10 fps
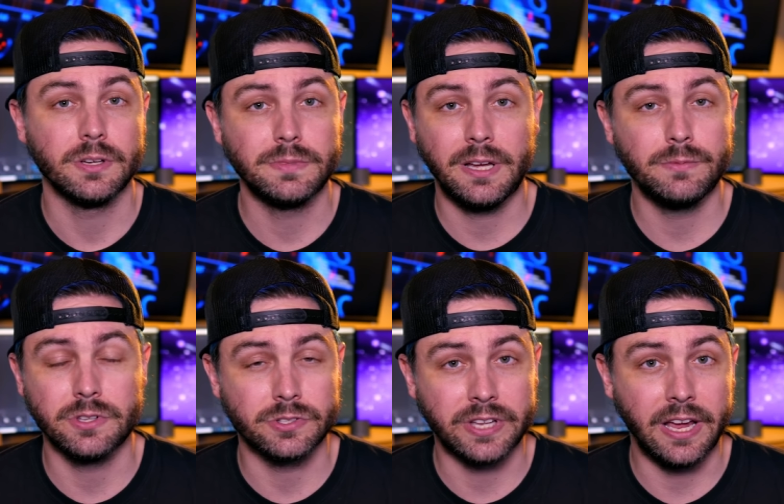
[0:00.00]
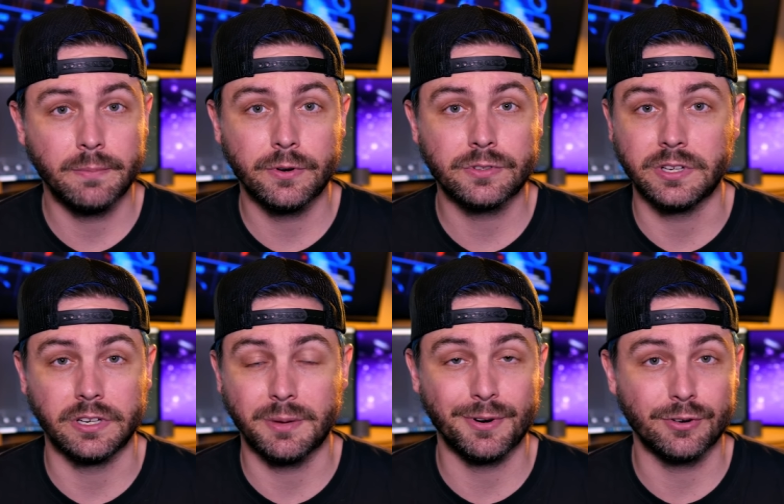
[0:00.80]
Sometimes the scammers
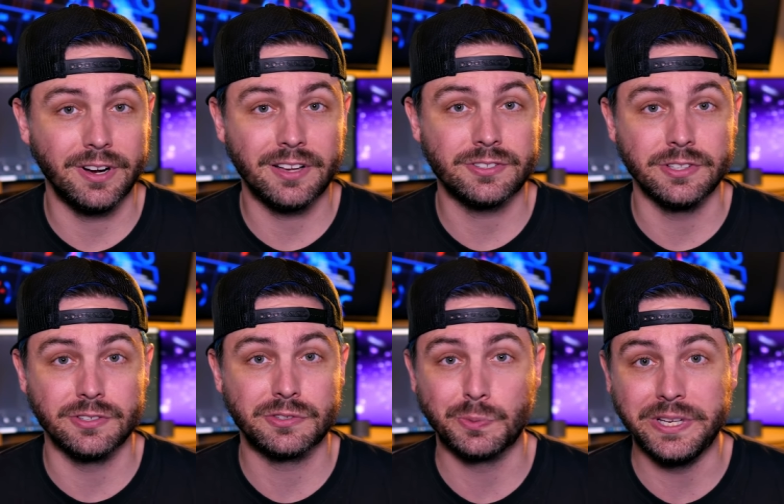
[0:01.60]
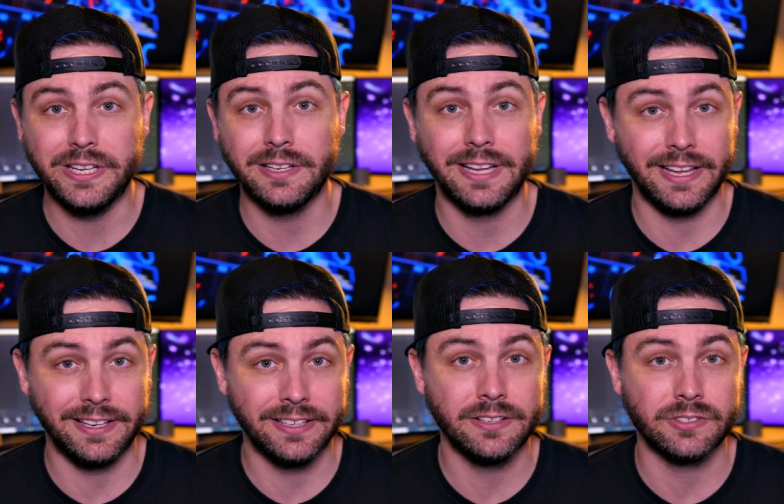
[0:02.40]
can come across as sweet
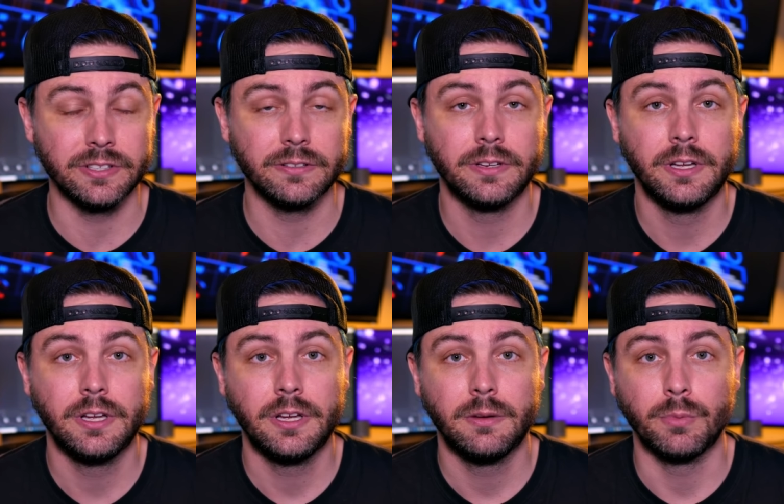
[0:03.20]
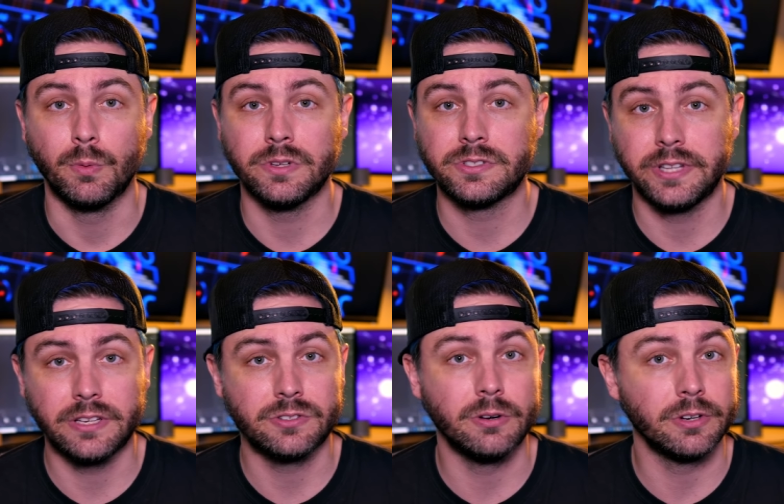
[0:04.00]
and innocent, but once
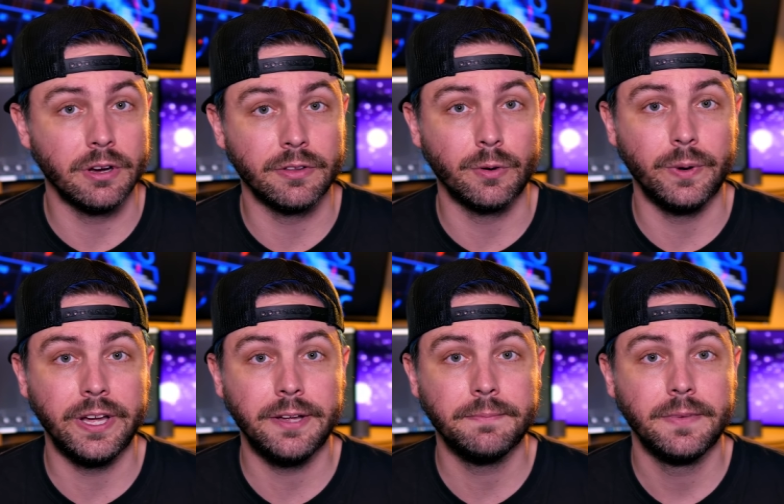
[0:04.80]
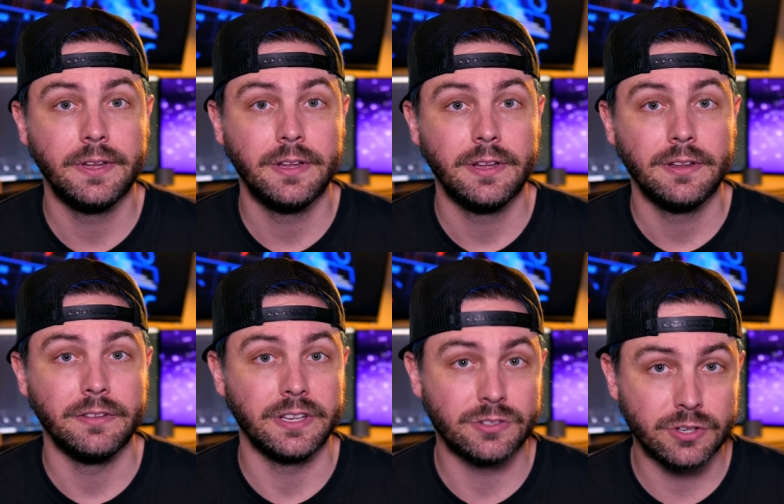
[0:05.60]
things don't go their way,
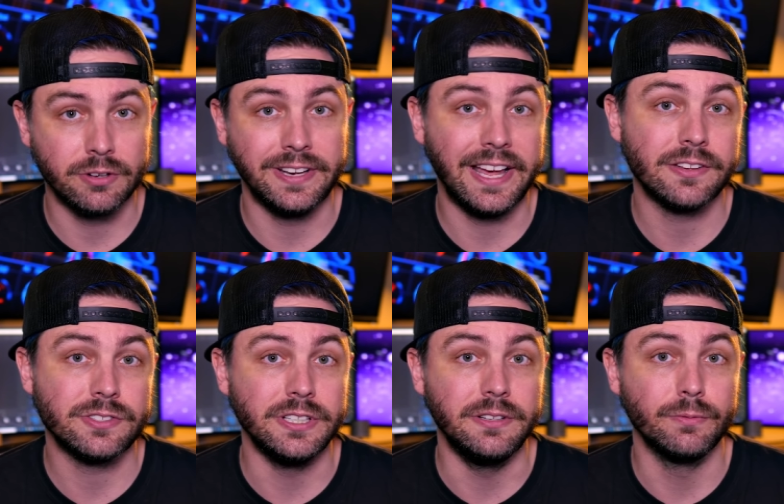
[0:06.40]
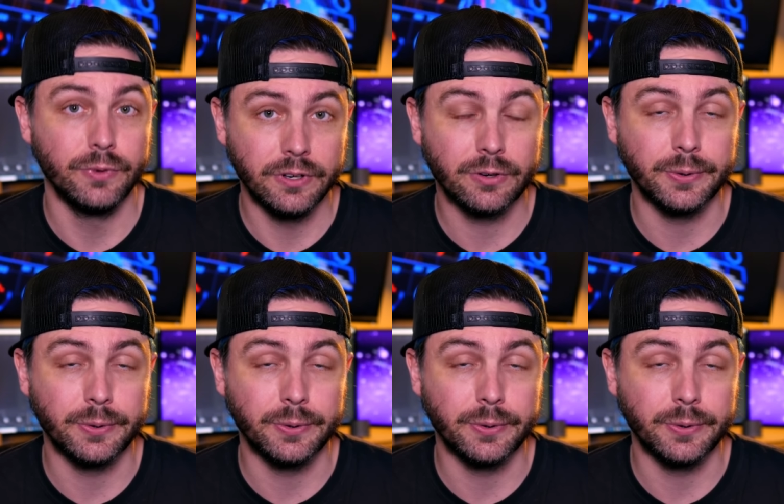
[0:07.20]
things turn nasty real